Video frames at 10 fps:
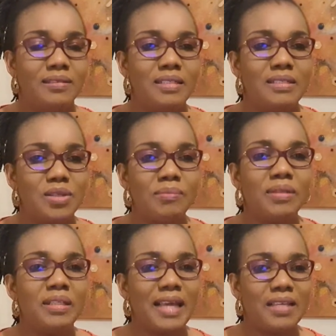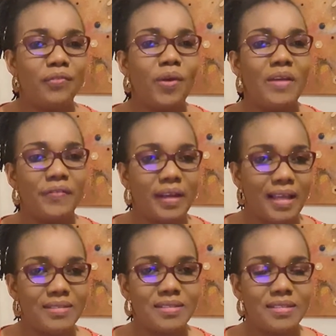It's something that is for
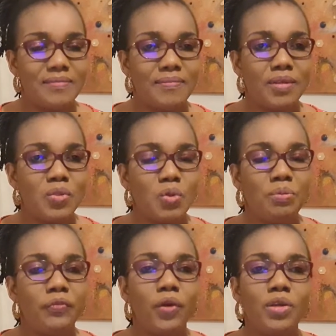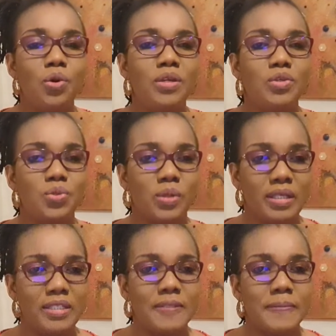everlasting. So before you go into
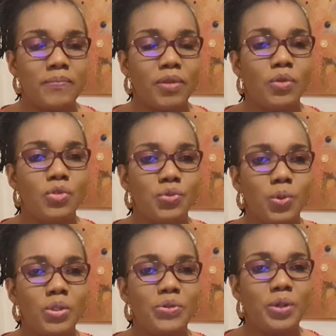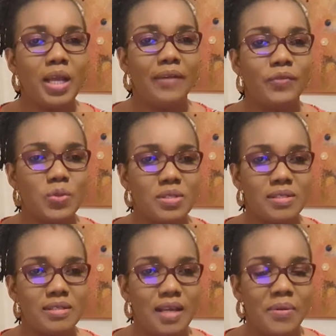it, you really have to
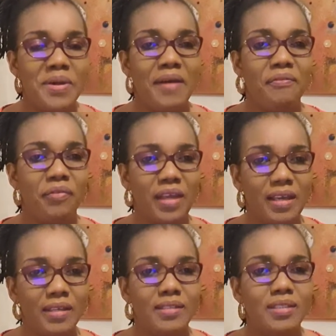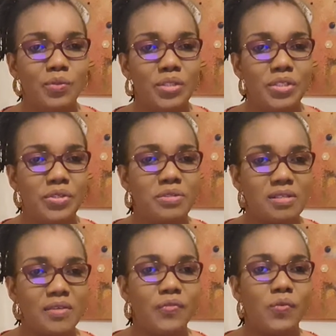sit down and think within
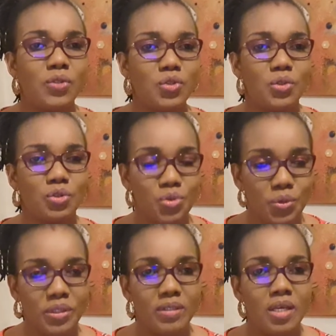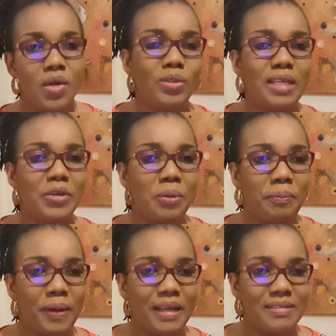yourself what you're doing. What are your
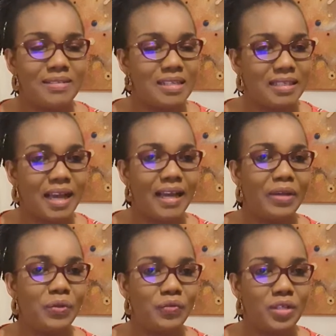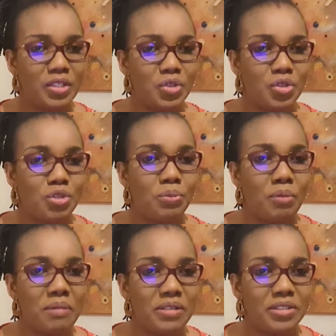plans in that kind of relationship or
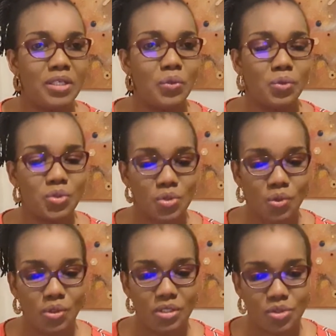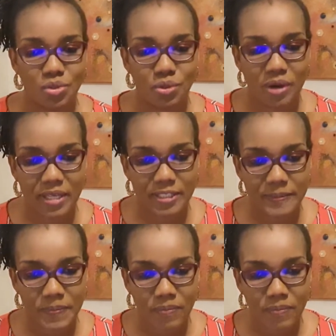marriage that you want to go into, all right?